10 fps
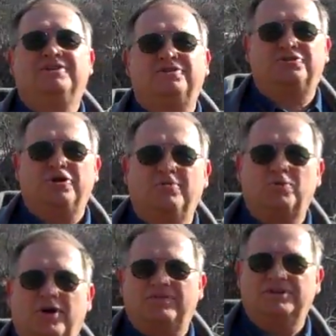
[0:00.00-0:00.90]
to
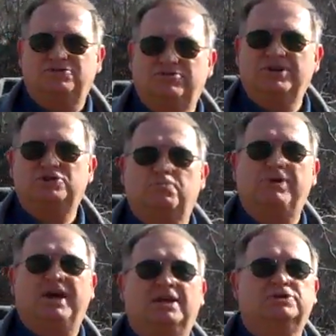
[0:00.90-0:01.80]
determine where these trees are
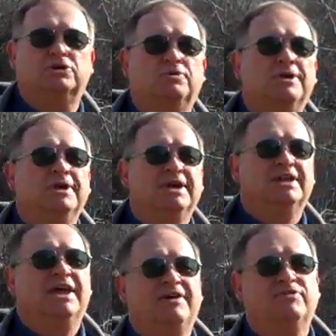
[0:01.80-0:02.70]
planted, so
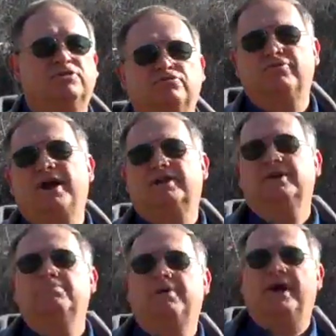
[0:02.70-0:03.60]
it'll have a direct
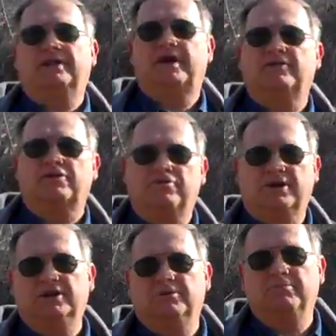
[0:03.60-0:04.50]
impact on the
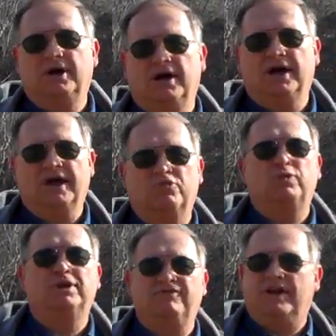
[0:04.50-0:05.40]
curriculum as
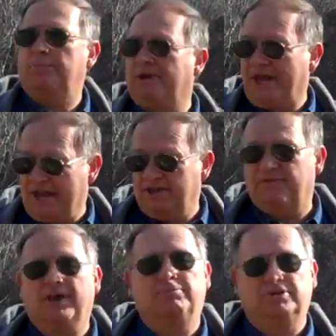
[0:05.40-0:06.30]
we develop it and
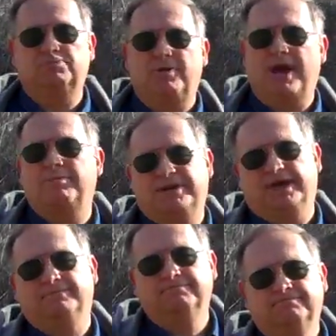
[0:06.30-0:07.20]
develop this habitat.